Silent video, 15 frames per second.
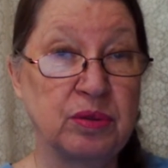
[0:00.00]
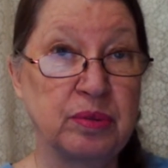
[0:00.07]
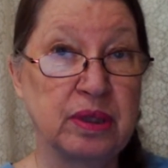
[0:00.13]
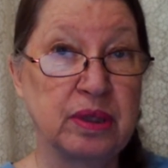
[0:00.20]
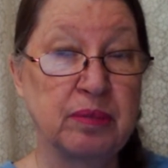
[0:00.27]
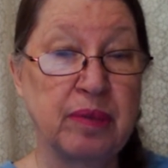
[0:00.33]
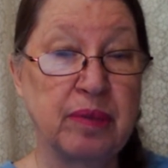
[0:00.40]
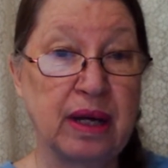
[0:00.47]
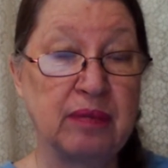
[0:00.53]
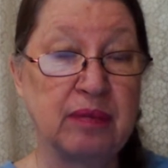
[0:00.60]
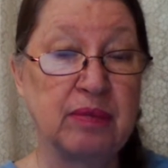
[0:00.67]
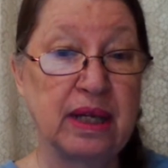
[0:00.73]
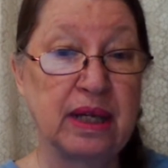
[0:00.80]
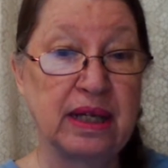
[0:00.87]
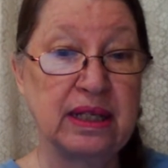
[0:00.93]
But the
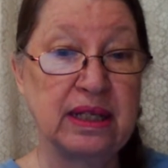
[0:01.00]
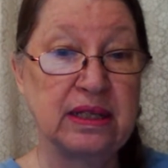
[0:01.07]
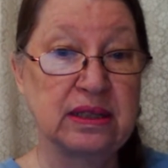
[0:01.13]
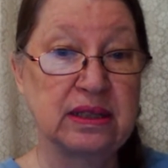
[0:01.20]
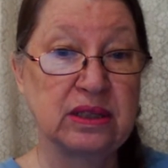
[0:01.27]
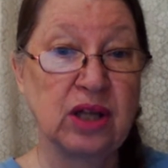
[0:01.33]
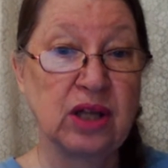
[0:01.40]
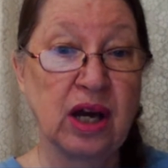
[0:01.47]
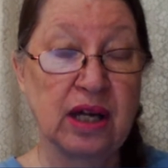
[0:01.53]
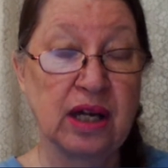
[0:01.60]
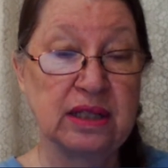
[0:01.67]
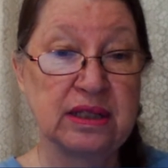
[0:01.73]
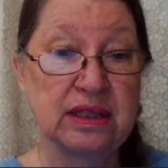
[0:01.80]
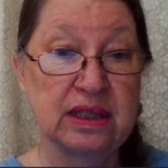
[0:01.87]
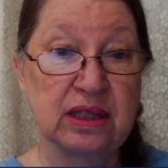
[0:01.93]
bottom line is God
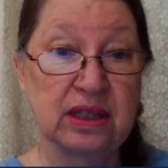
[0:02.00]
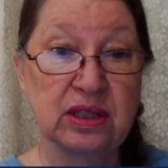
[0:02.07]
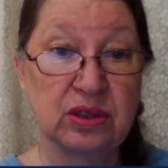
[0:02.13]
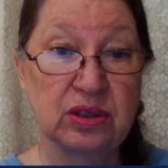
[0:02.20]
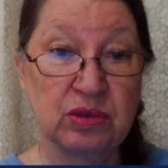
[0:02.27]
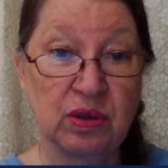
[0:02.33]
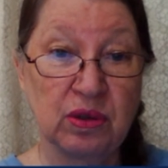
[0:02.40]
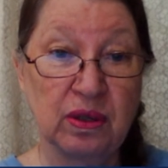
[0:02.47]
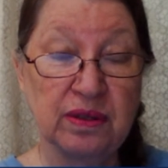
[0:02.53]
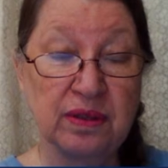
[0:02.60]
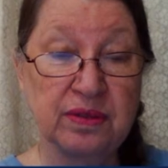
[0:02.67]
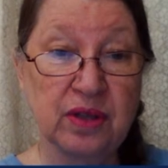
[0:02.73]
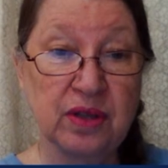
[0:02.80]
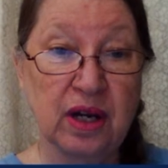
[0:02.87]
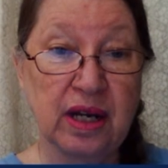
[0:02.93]
is in control.
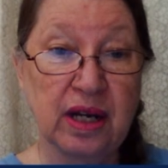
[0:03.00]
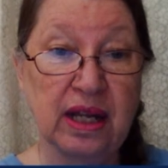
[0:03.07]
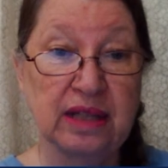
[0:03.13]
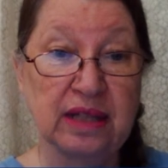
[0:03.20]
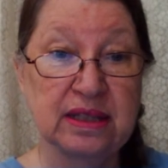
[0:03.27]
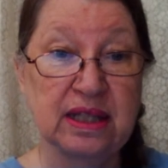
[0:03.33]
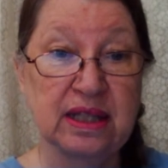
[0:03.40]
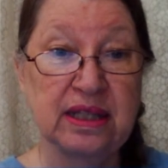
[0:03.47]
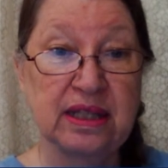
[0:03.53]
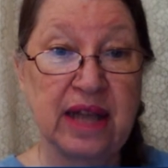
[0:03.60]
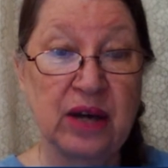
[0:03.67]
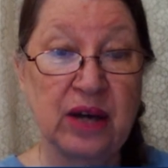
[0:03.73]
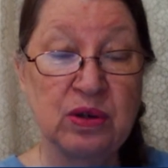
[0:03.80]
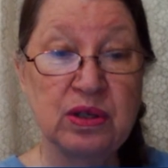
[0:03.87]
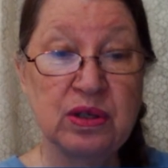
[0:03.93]
God has
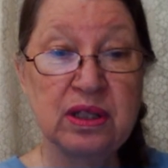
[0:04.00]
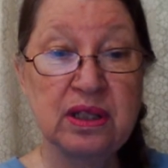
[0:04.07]
allowed